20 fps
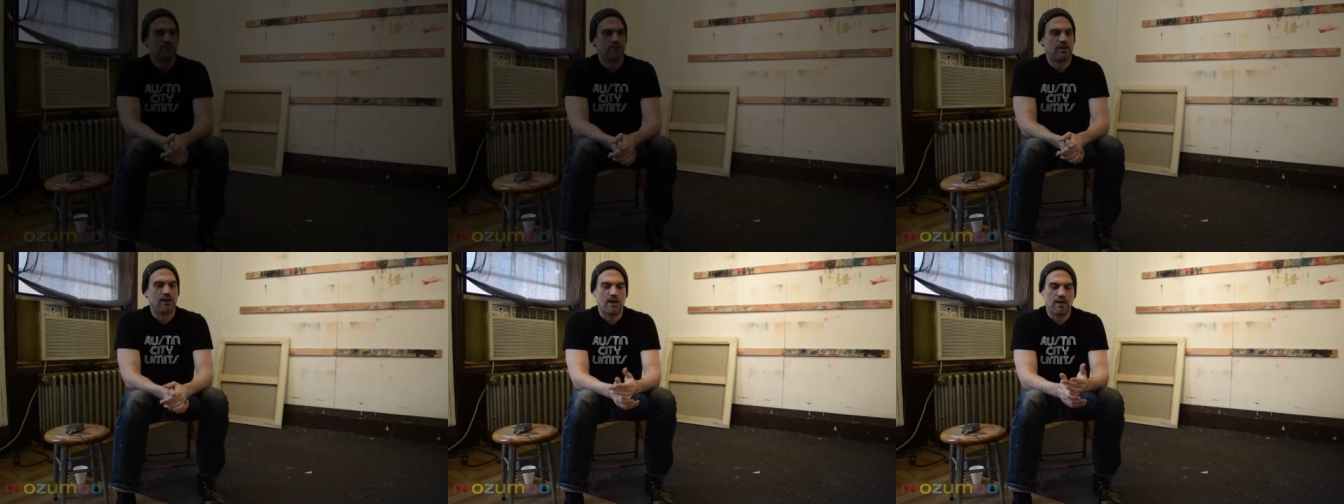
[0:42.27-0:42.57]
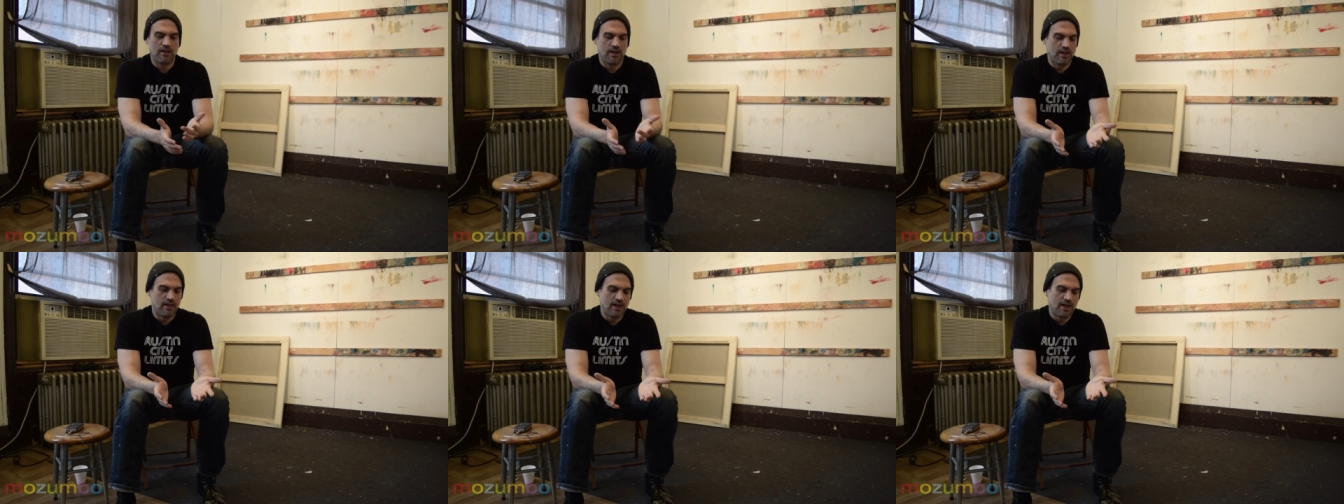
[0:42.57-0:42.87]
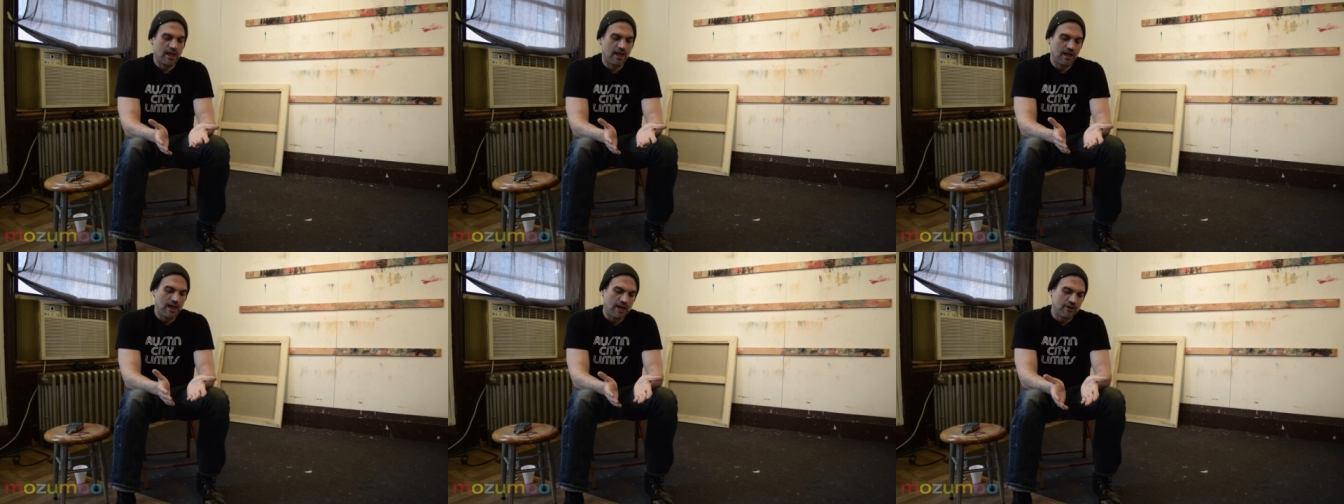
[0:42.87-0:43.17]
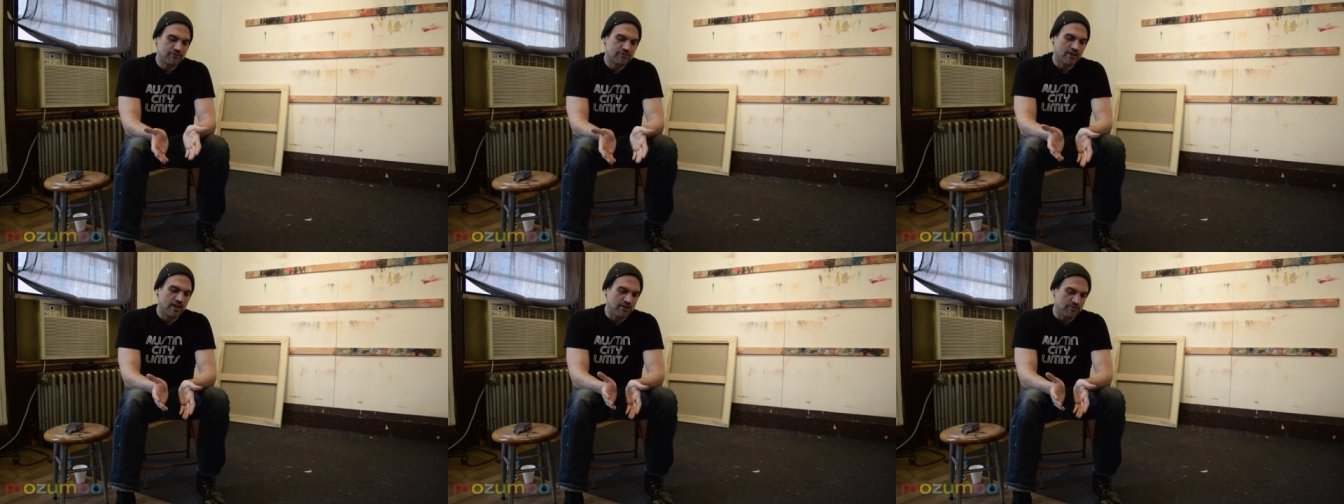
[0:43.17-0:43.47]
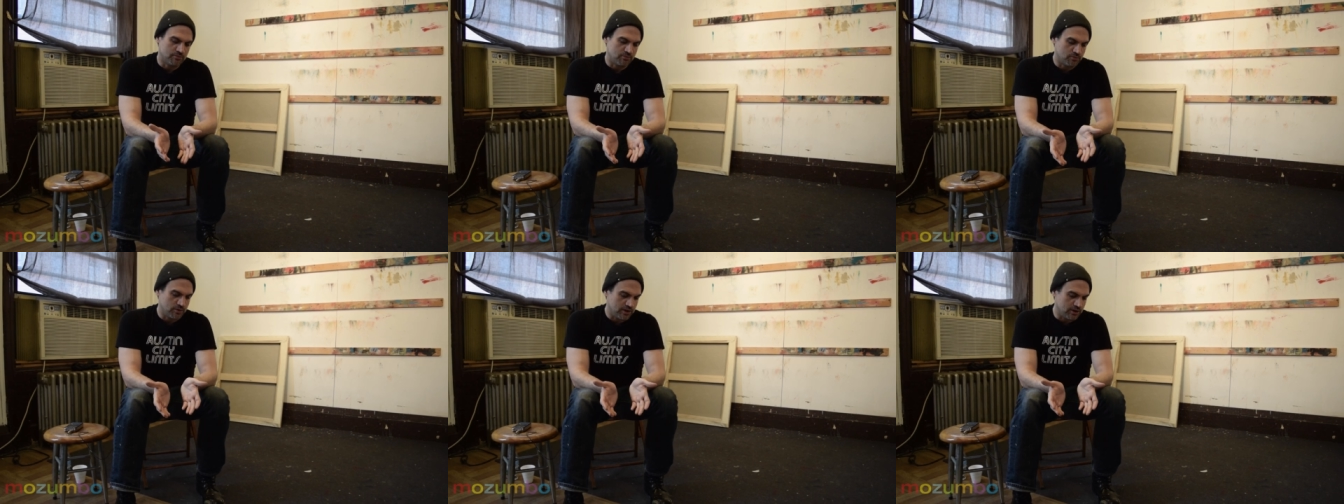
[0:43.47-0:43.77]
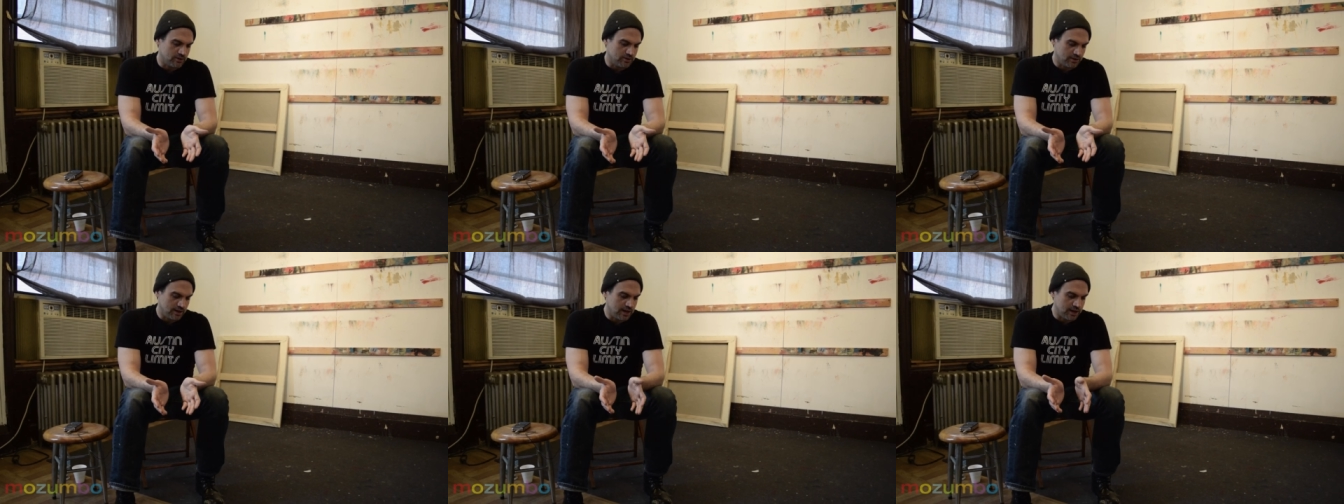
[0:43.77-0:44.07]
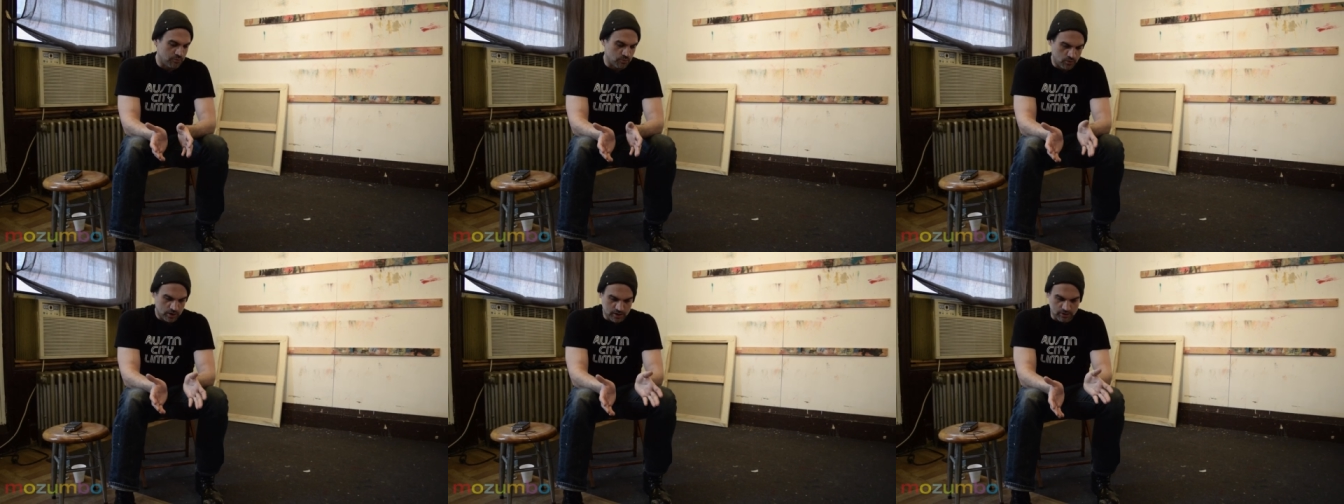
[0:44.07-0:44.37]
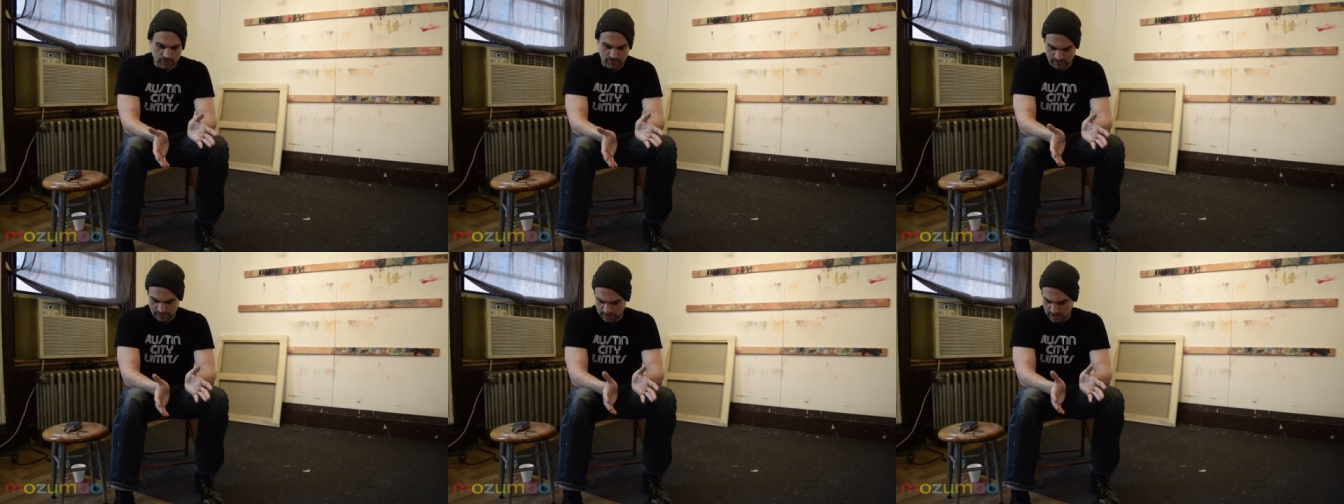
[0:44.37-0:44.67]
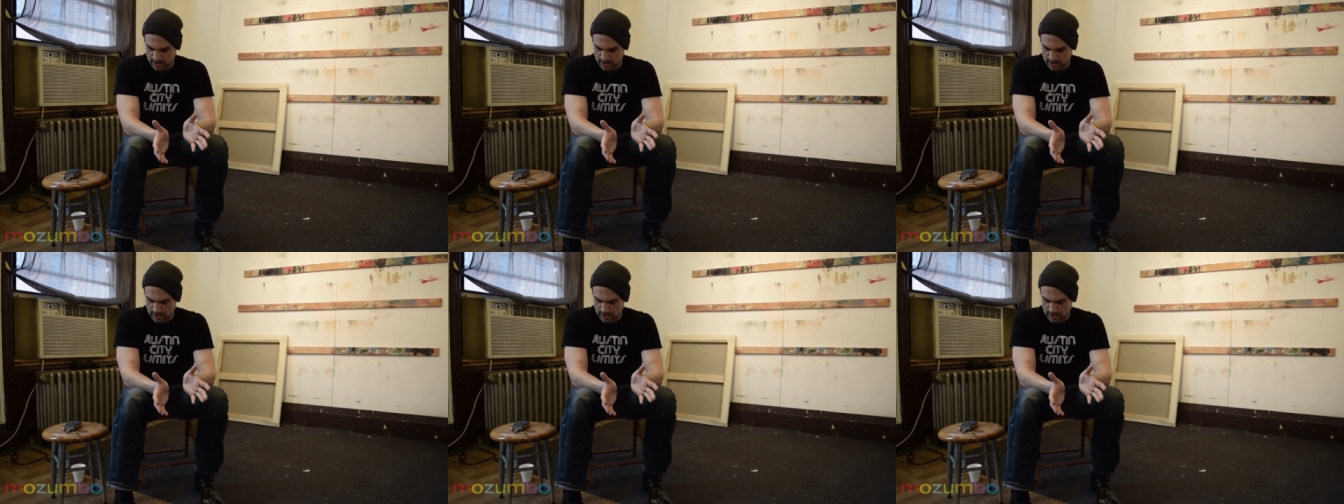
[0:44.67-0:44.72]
But outside of any real